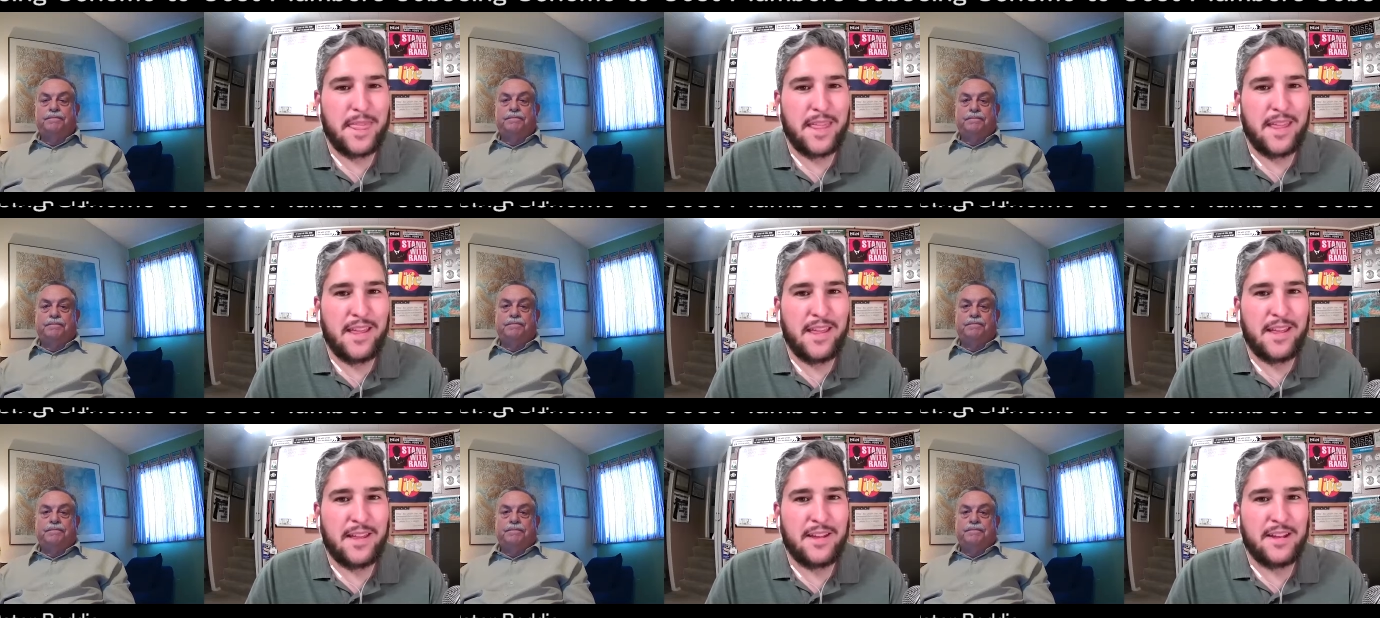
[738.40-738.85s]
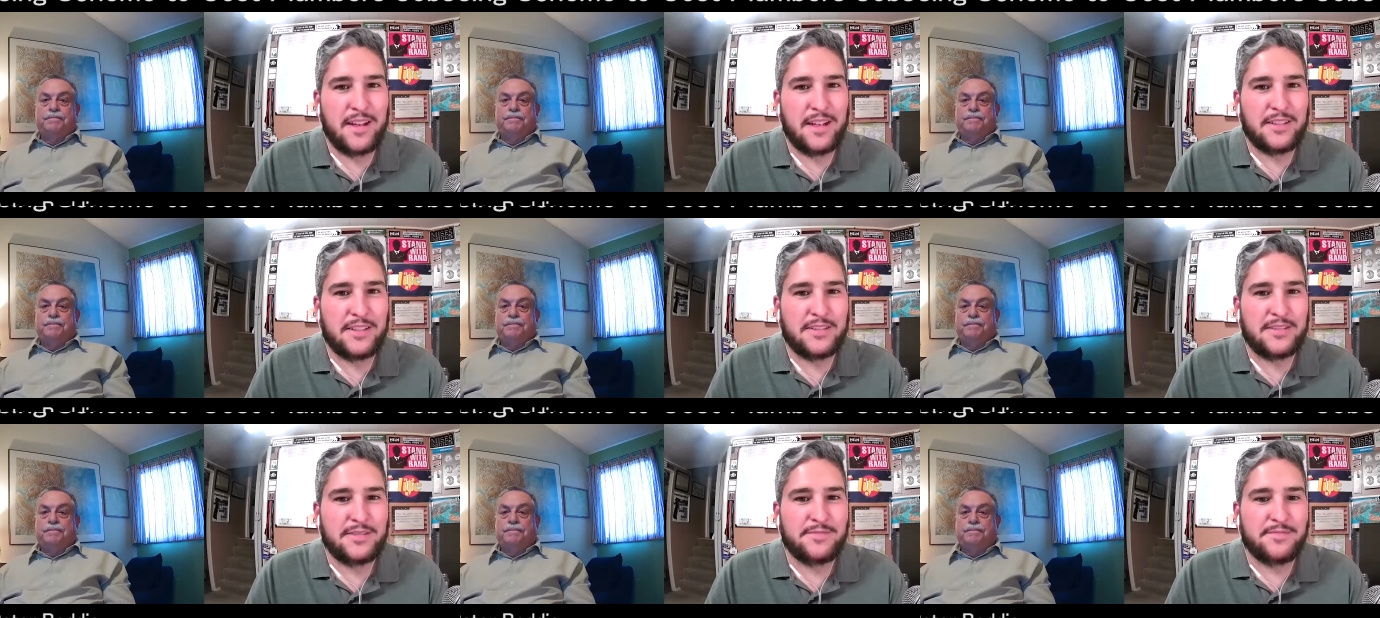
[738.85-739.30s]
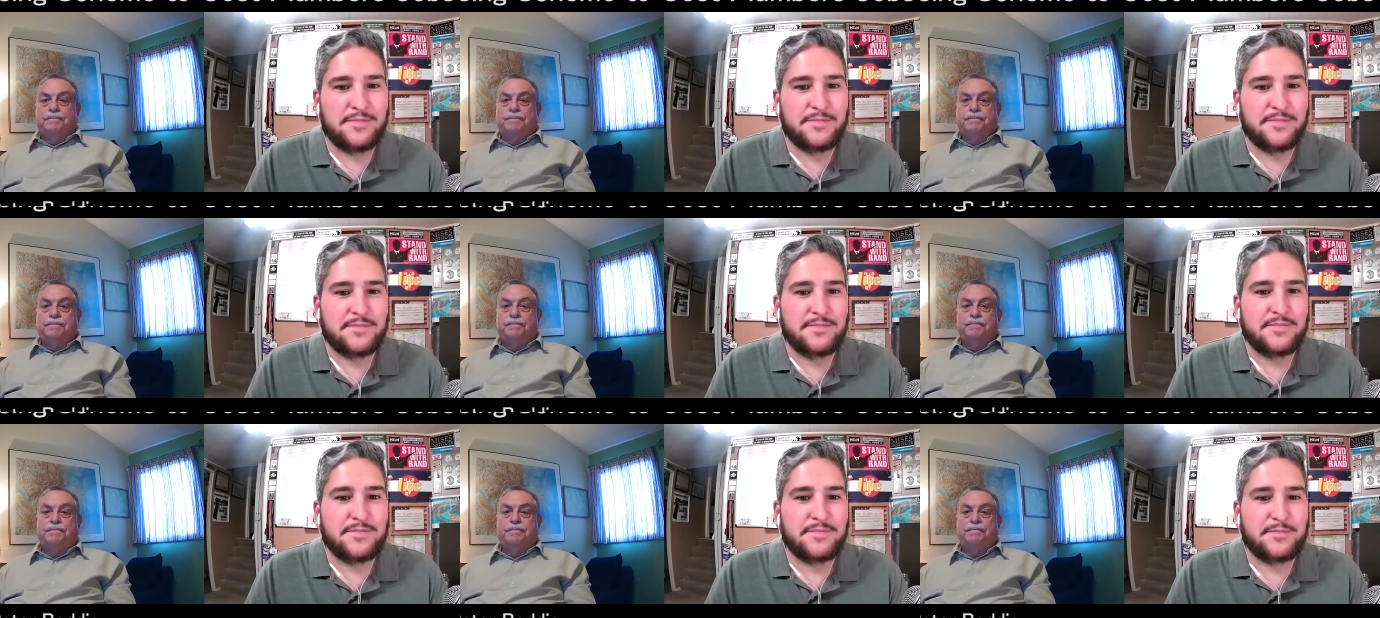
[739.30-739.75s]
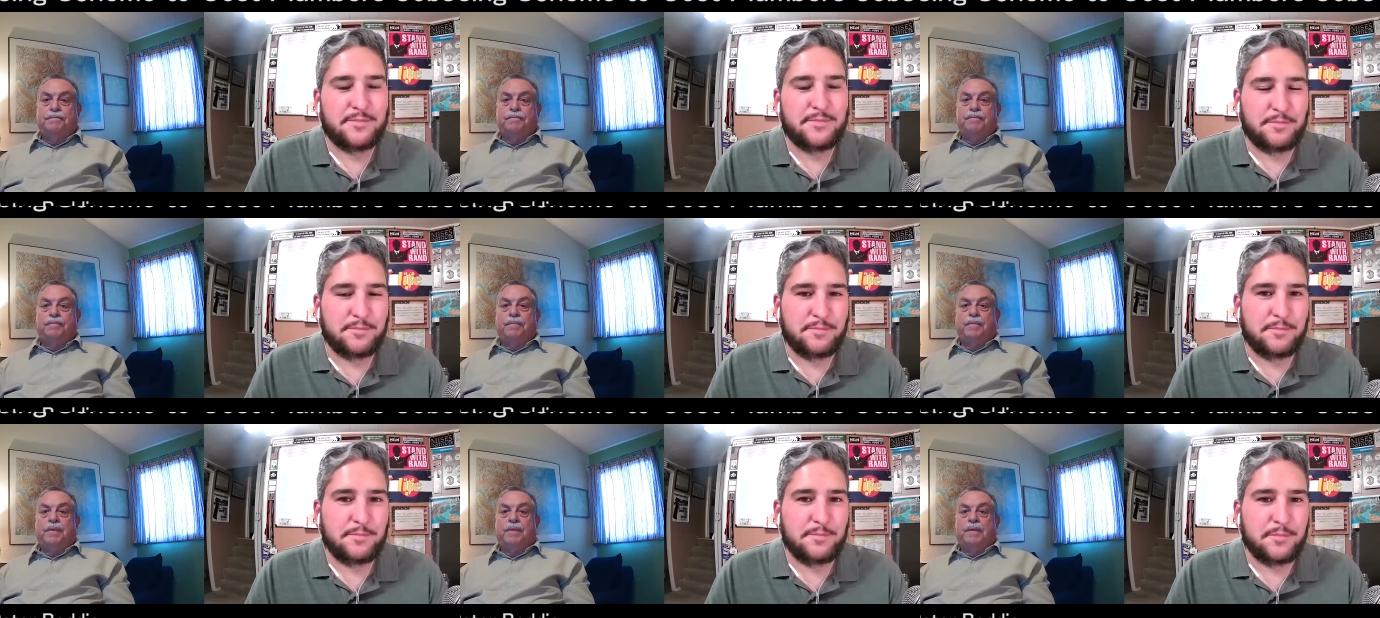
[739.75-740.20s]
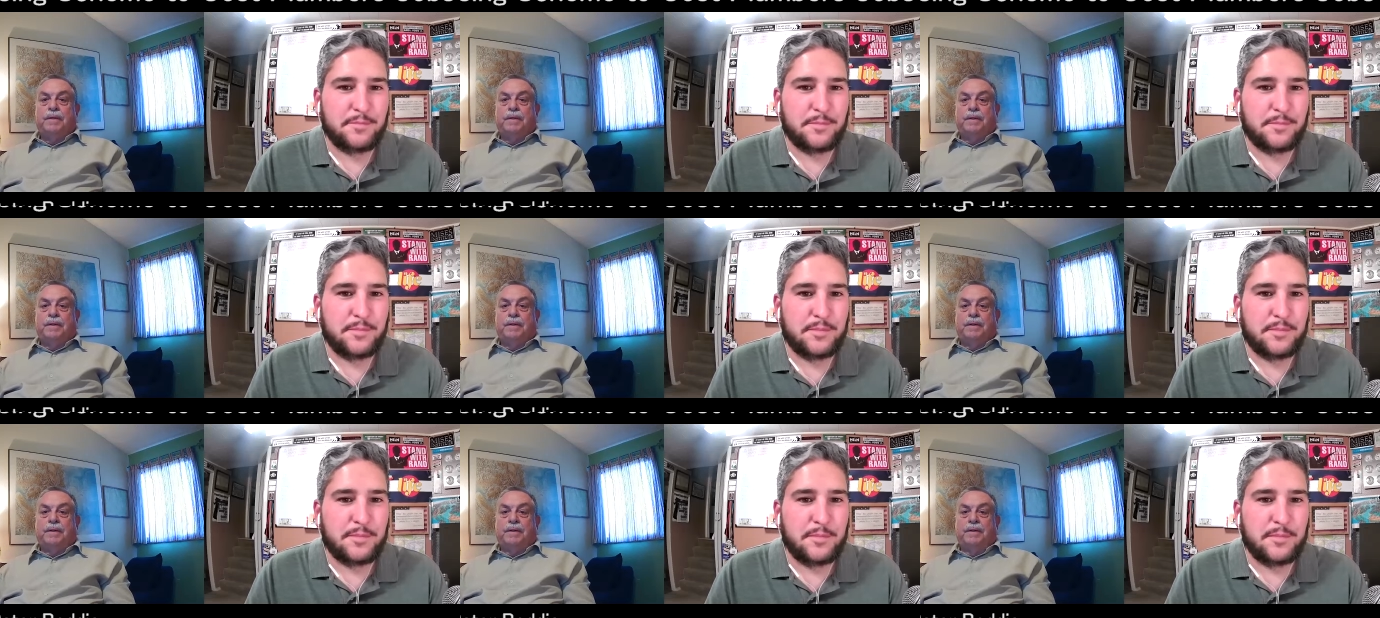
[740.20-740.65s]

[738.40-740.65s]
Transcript: Nothing is said.